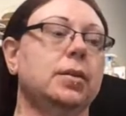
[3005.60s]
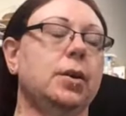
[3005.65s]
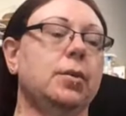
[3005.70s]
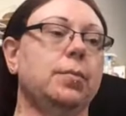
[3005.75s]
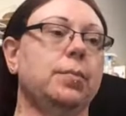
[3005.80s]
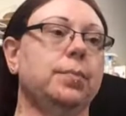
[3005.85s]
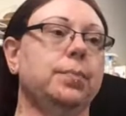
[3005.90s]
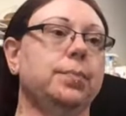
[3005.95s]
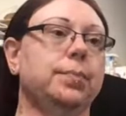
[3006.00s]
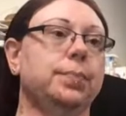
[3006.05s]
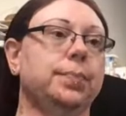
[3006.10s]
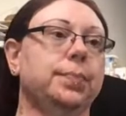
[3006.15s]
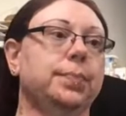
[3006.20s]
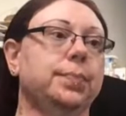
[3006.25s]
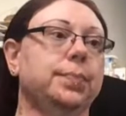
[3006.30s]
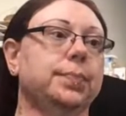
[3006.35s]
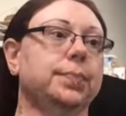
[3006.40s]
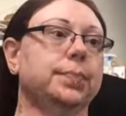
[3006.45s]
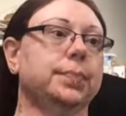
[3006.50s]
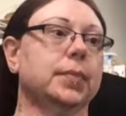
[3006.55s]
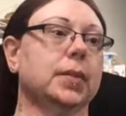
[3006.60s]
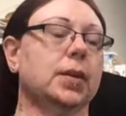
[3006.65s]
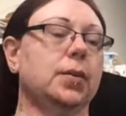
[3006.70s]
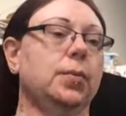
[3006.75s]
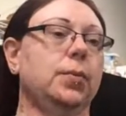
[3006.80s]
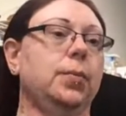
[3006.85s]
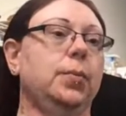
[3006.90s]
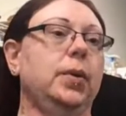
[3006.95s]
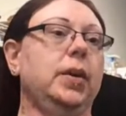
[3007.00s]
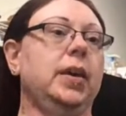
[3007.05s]
Nope.
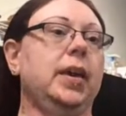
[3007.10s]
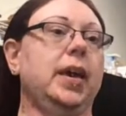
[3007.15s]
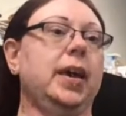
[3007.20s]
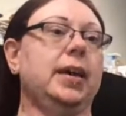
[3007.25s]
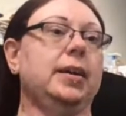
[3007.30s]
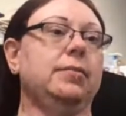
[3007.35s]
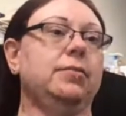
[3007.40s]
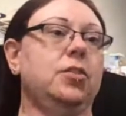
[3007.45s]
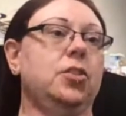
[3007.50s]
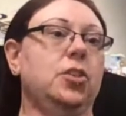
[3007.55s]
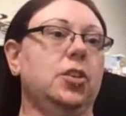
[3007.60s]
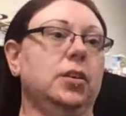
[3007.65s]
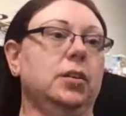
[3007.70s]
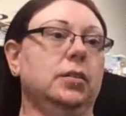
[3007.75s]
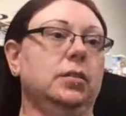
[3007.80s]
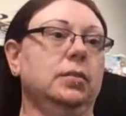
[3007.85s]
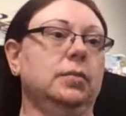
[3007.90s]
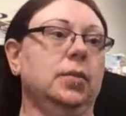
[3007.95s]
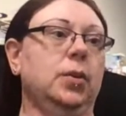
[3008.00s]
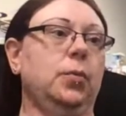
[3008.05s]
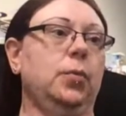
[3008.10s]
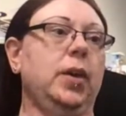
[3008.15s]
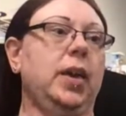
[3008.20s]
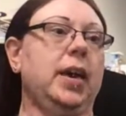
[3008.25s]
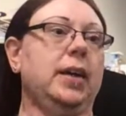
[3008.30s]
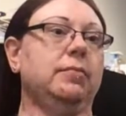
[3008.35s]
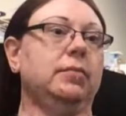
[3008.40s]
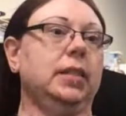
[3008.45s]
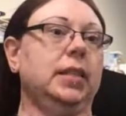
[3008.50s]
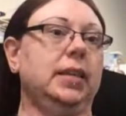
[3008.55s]
We have Jill. We
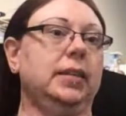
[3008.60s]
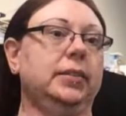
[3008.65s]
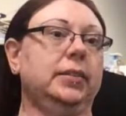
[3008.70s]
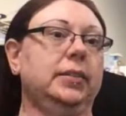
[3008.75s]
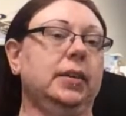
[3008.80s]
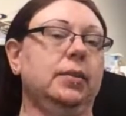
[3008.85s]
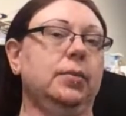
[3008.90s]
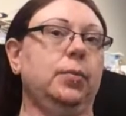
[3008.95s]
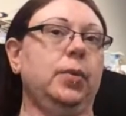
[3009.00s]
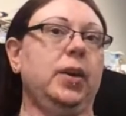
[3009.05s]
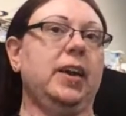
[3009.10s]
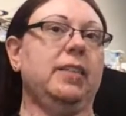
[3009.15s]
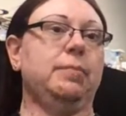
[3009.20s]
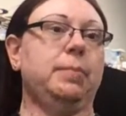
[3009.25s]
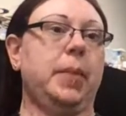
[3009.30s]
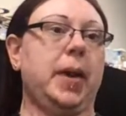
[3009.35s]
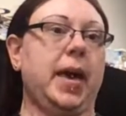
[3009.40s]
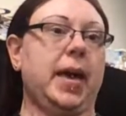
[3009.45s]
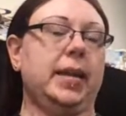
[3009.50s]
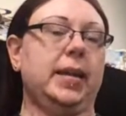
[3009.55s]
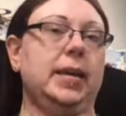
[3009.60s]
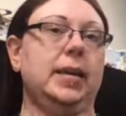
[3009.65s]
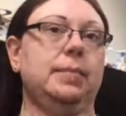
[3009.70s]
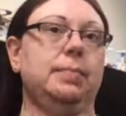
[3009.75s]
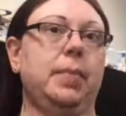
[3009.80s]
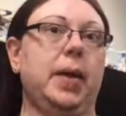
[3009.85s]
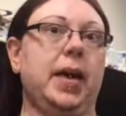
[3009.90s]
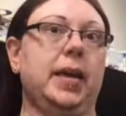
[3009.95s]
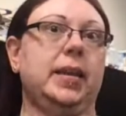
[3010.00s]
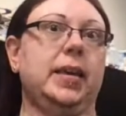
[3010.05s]
have Lisa. We have Patty.
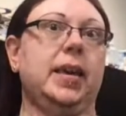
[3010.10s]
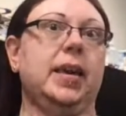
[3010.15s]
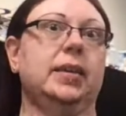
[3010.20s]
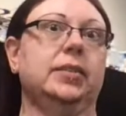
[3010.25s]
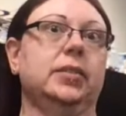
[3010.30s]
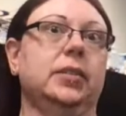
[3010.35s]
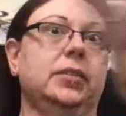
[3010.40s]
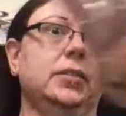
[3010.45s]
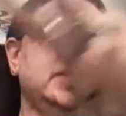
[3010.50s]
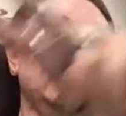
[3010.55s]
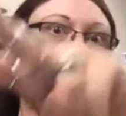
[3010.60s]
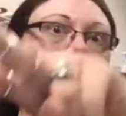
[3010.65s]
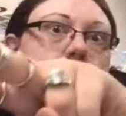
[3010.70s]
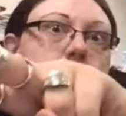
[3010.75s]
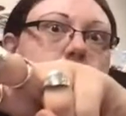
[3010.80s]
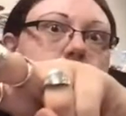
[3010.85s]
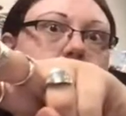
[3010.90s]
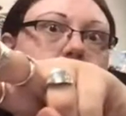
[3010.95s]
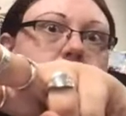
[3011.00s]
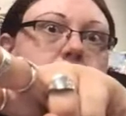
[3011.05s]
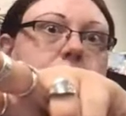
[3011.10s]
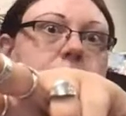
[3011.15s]
Patty has a second one.